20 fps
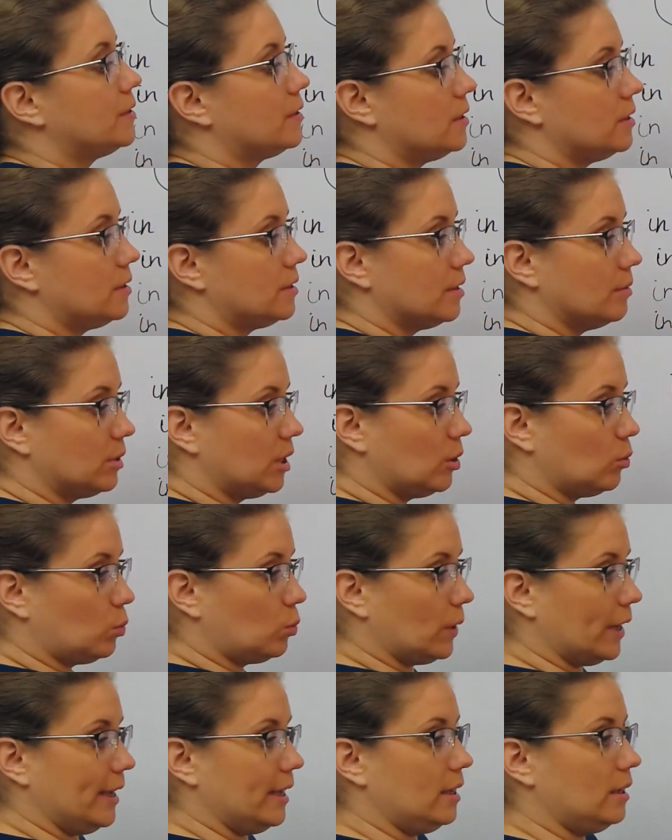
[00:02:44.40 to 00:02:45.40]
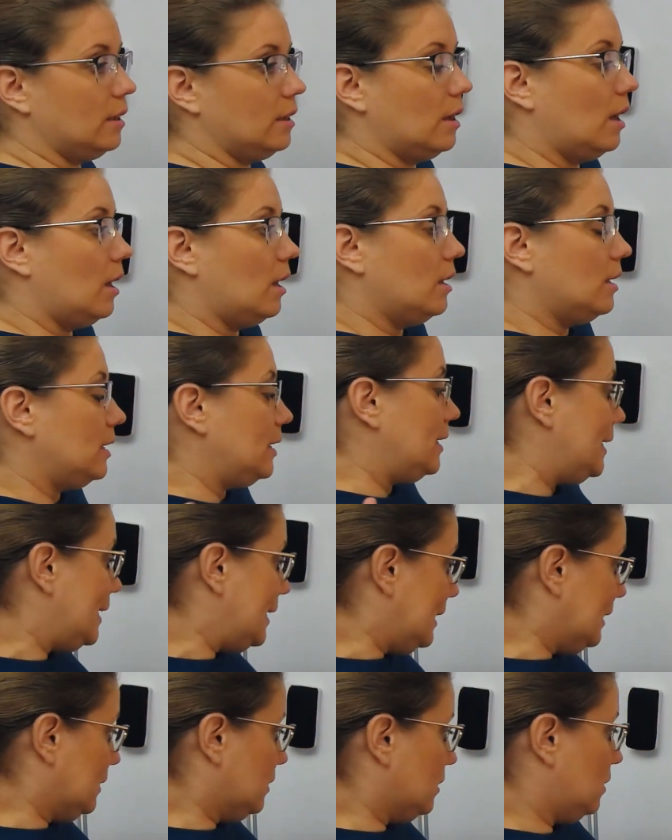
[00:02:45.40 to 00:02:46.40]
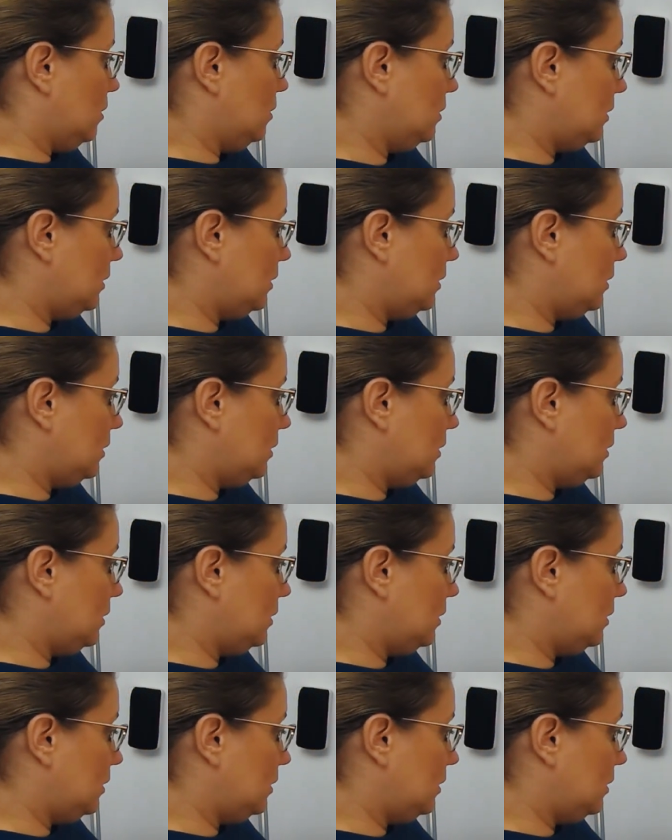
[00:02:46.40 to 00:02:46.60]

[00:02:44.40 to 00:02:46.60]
the similar way. In